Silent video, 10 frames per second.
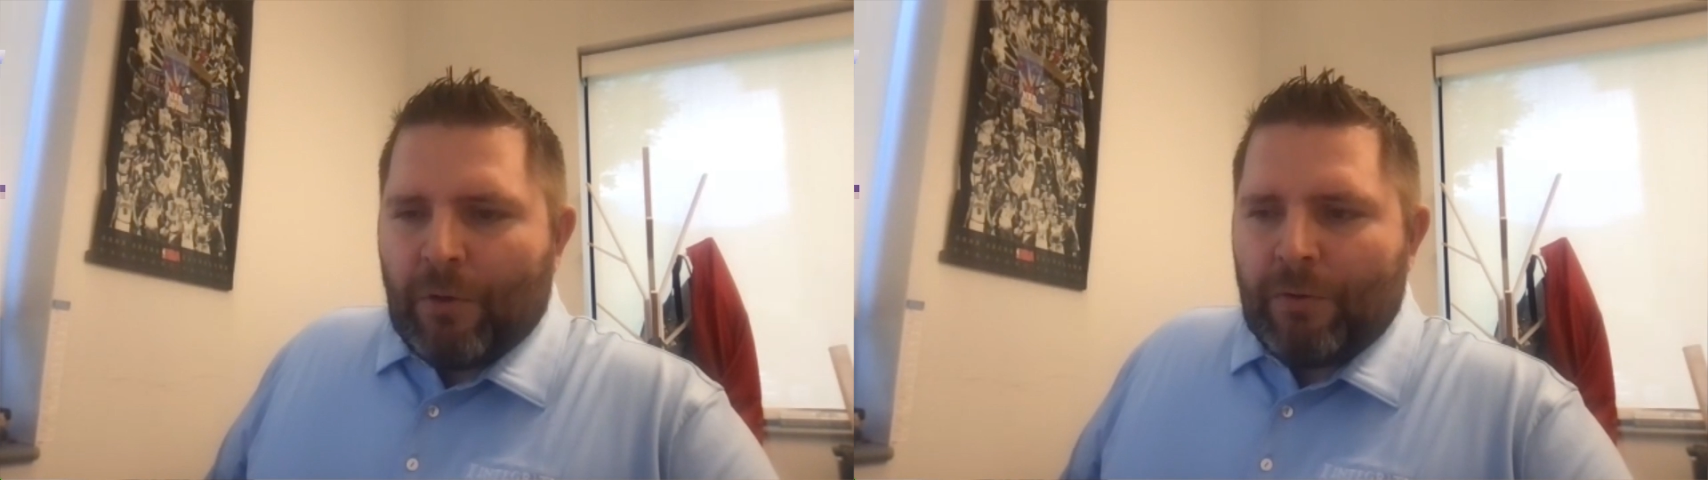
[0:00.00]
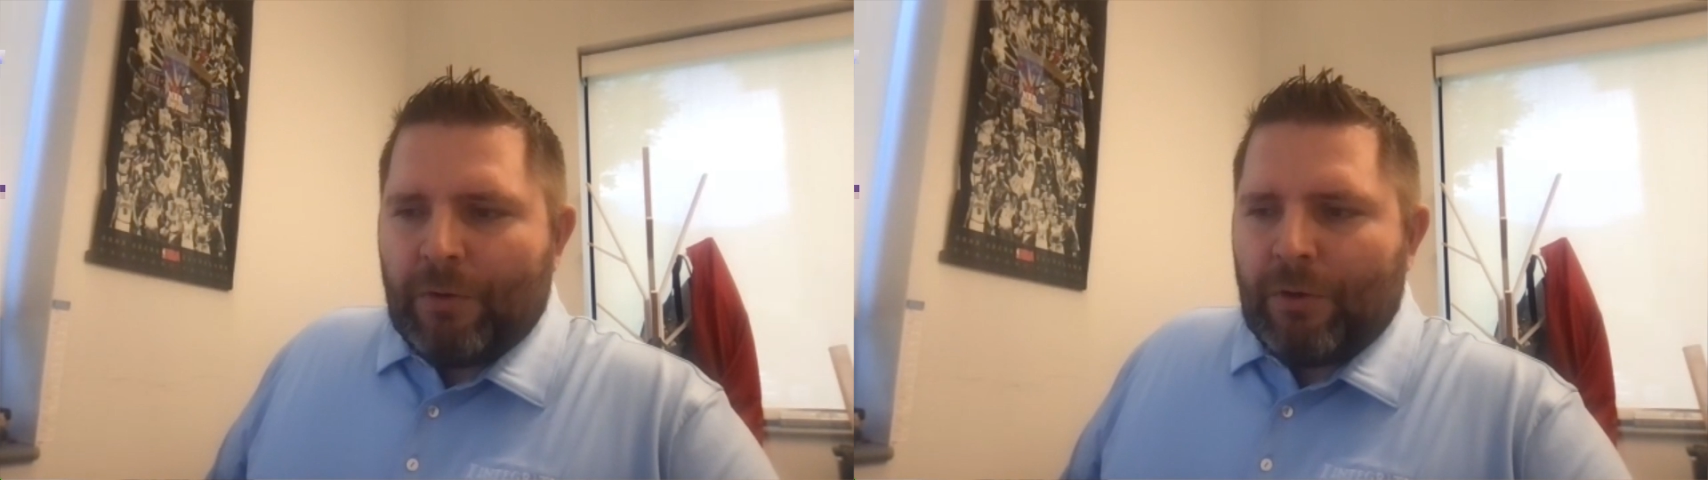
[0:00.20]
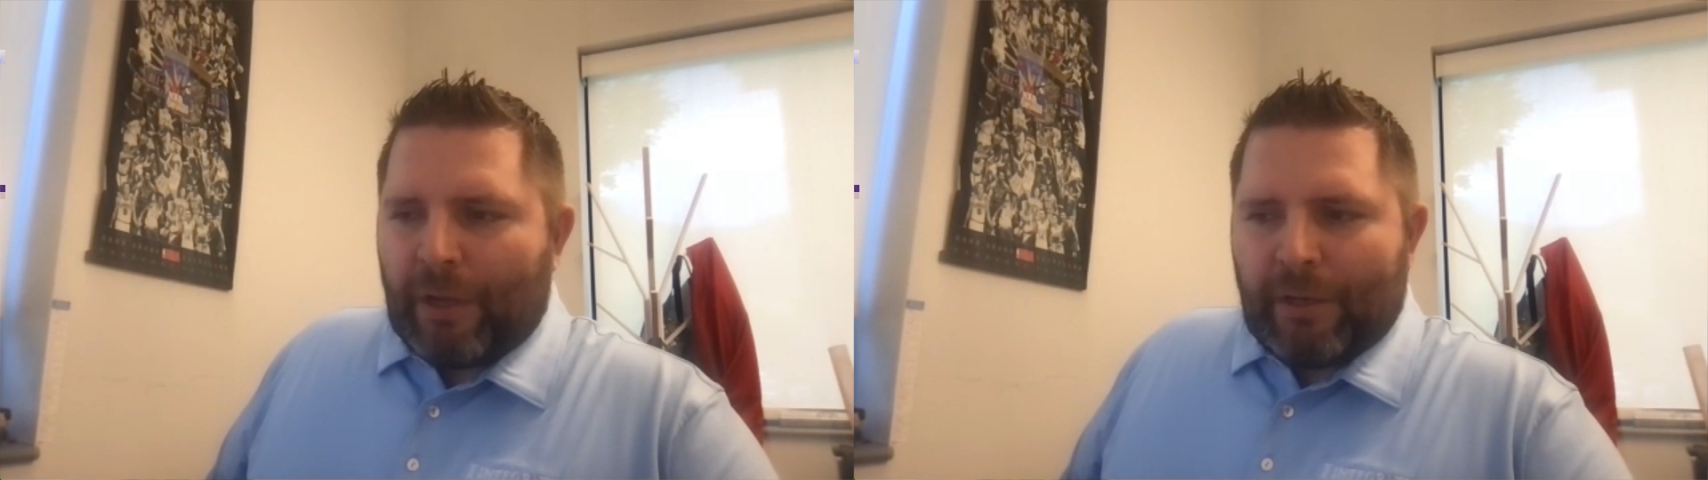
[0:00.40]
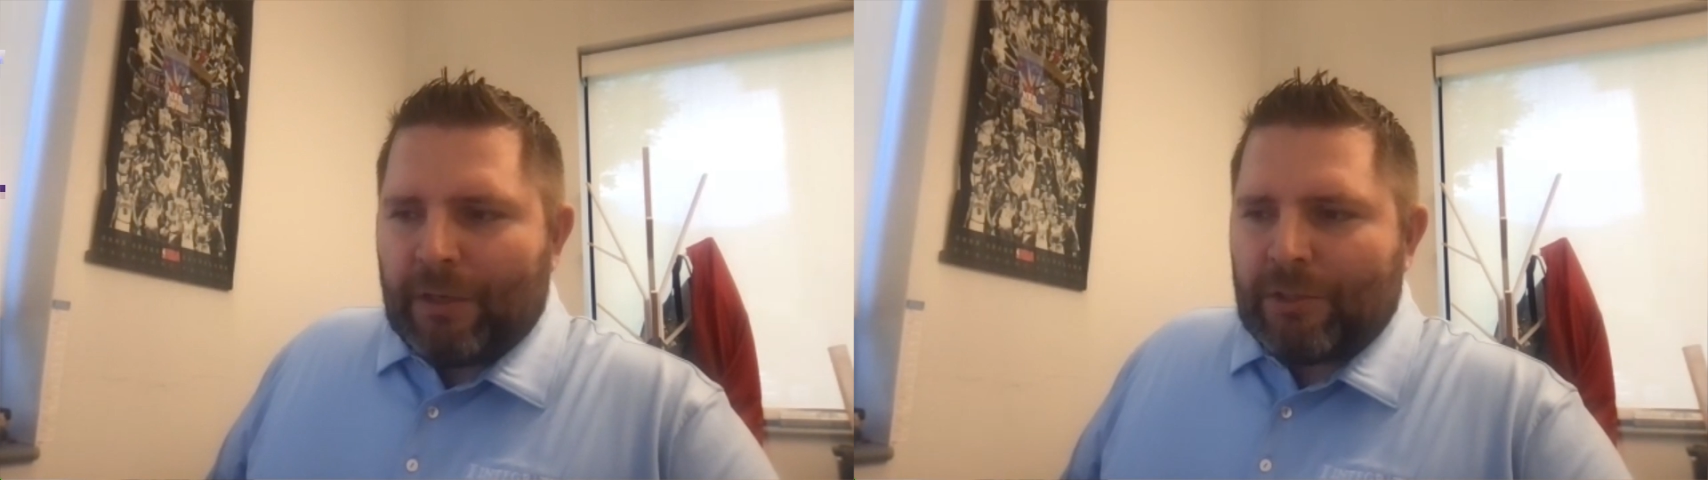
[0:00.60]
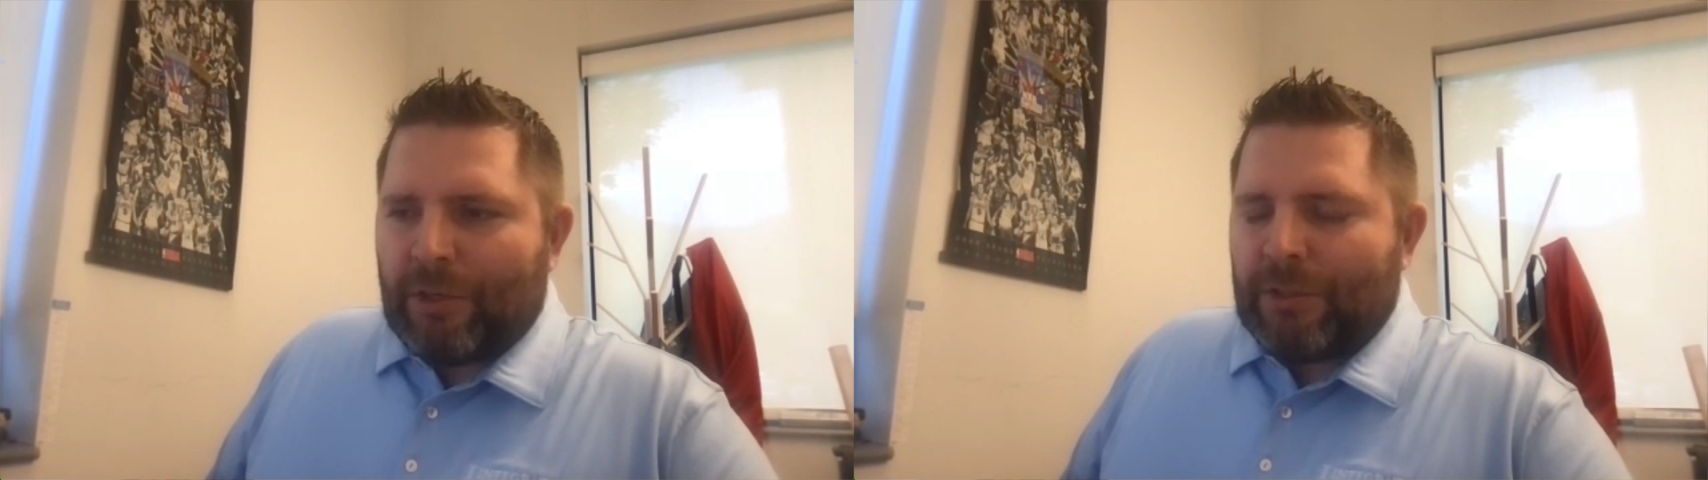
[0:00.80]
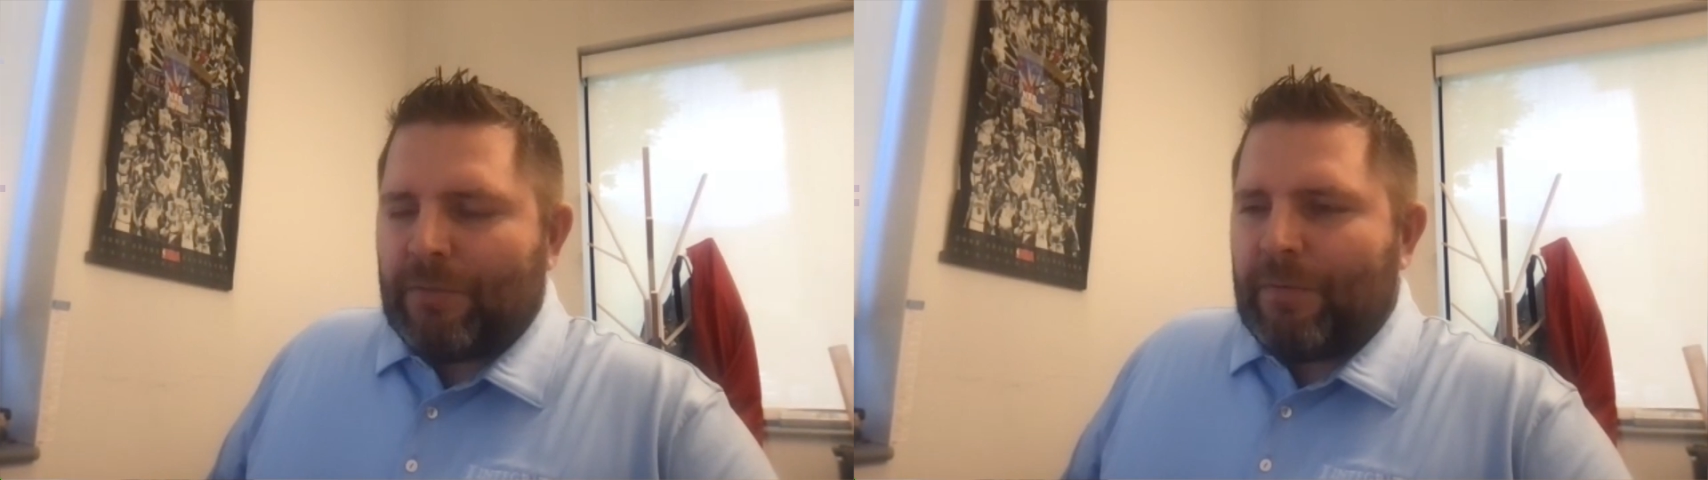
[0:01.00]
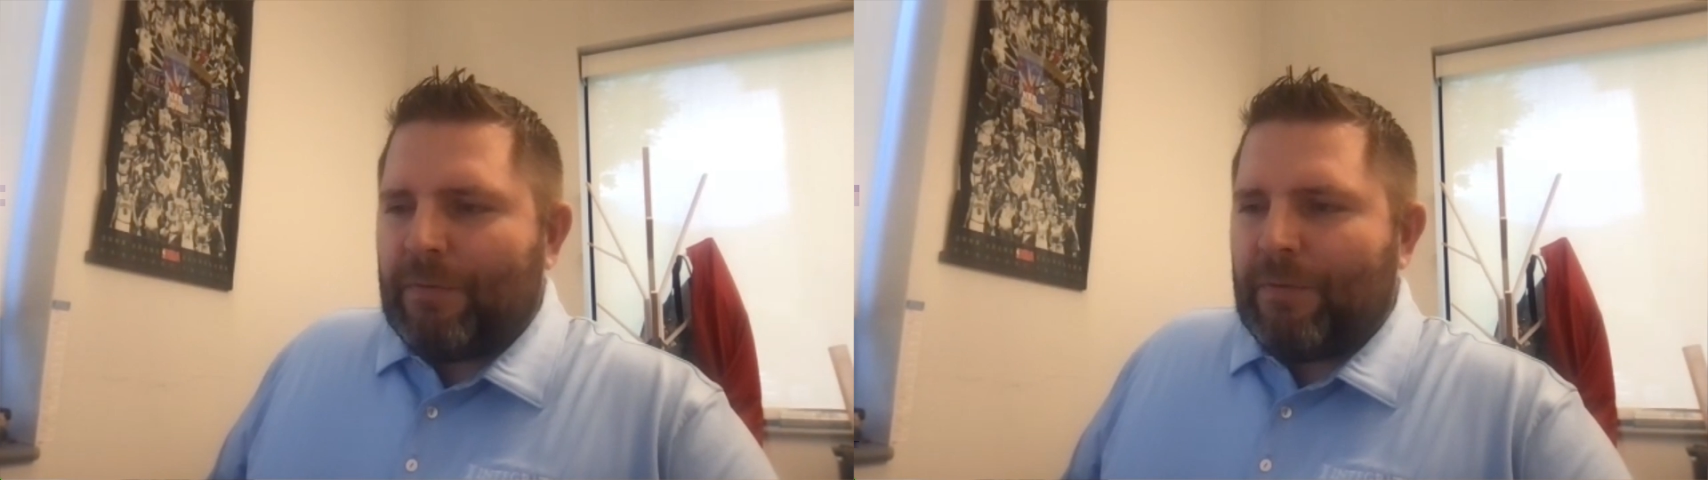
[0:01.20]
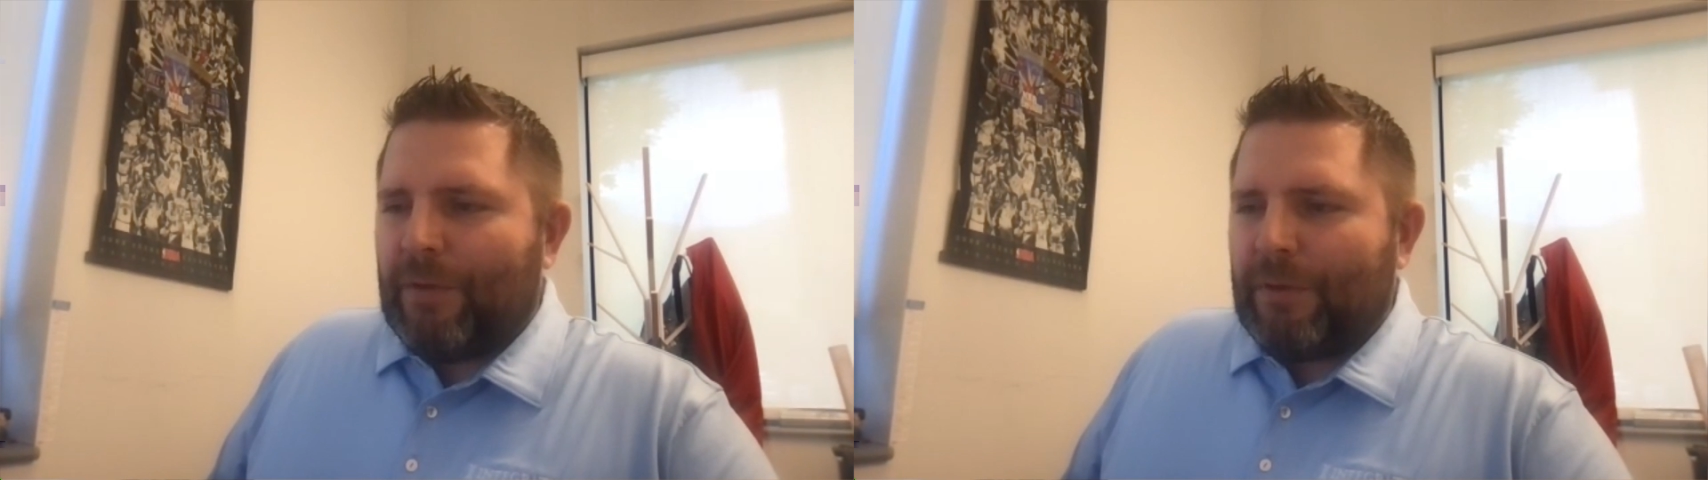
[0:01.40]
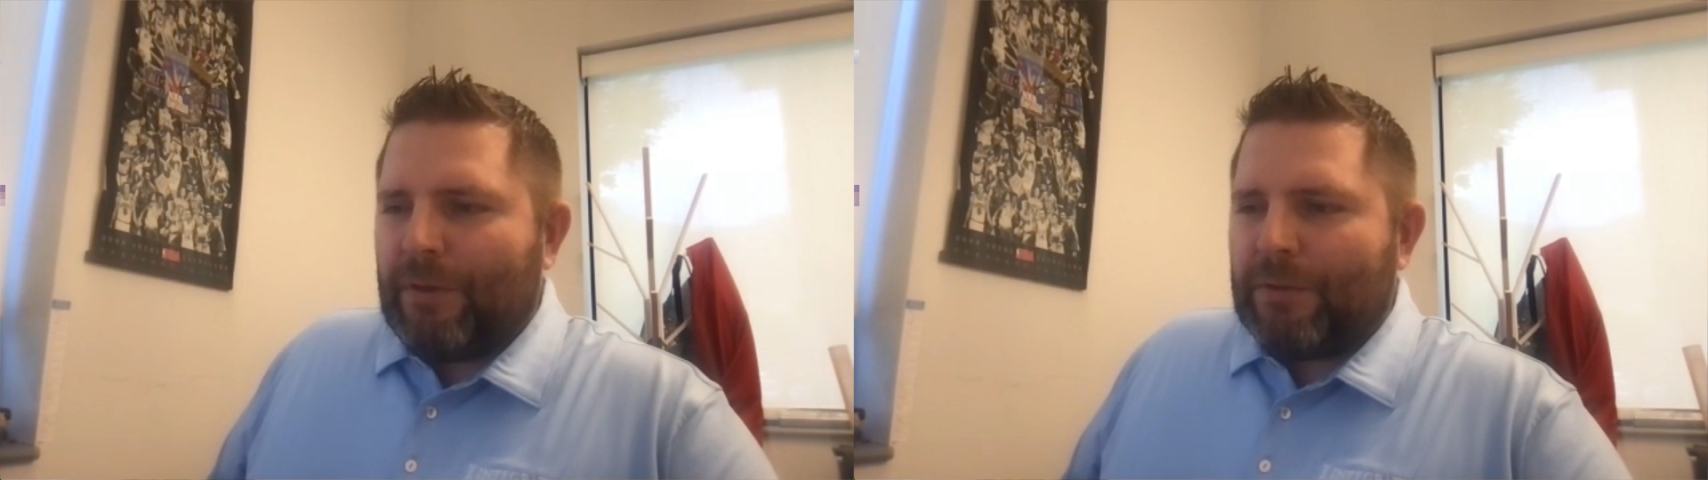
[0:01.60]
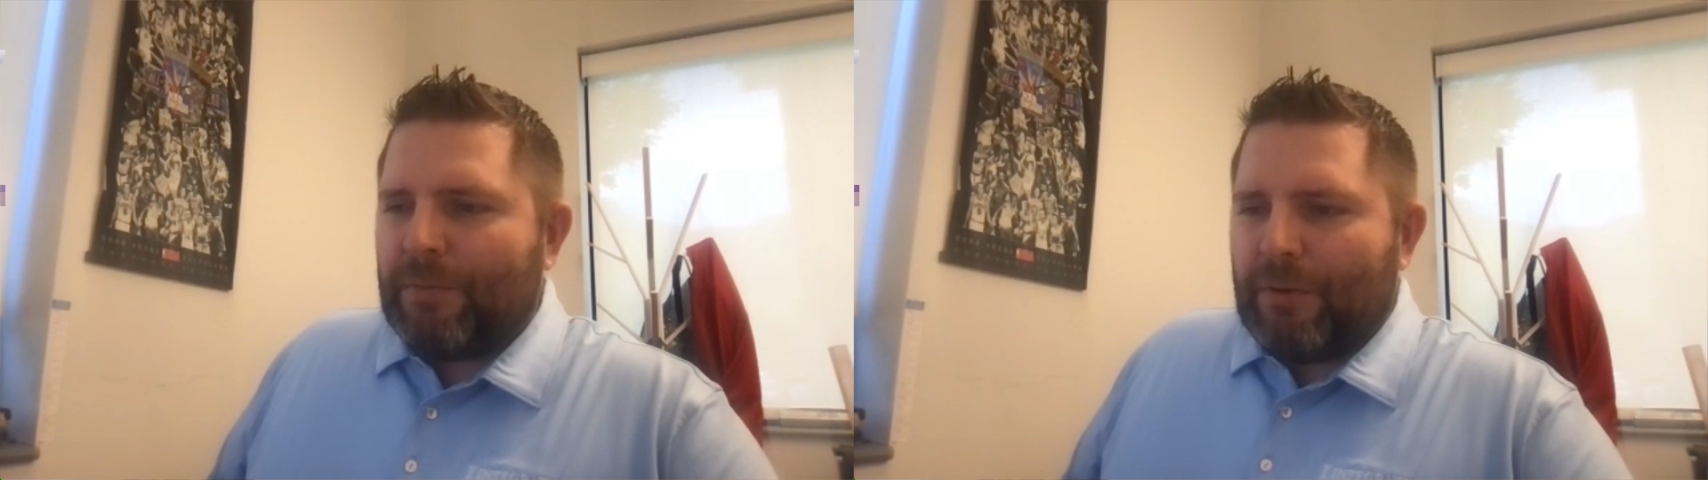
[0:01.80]
you're not going to get charged the $55.
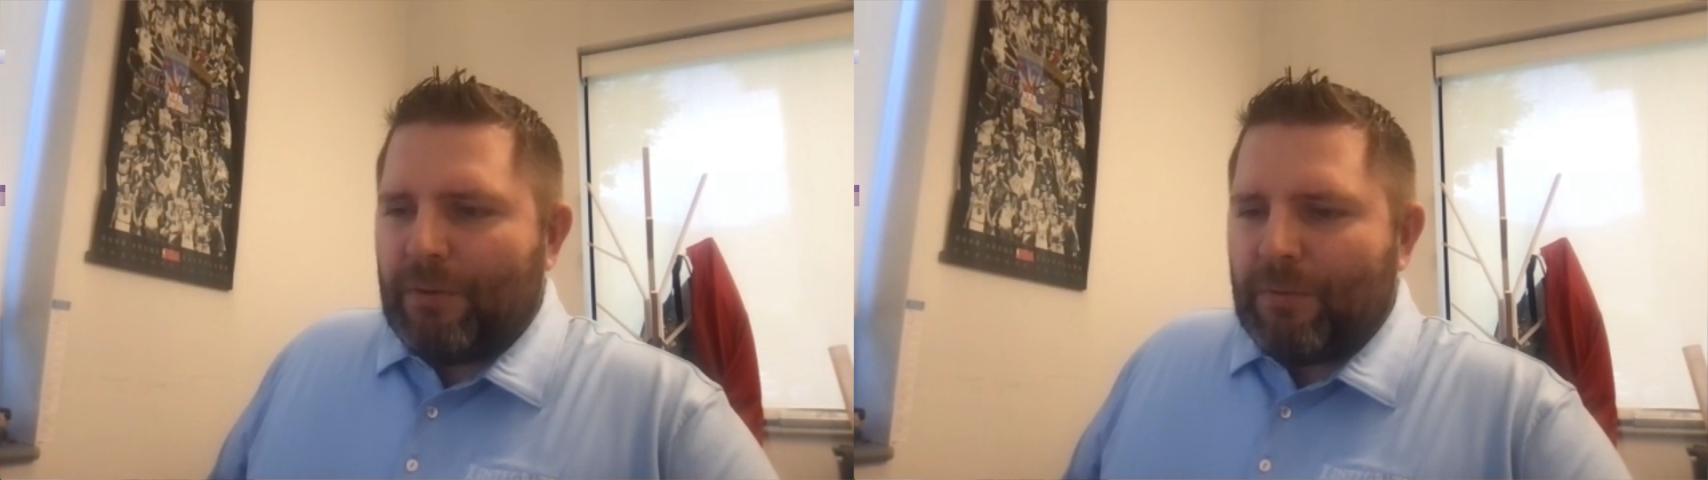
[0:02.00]
But we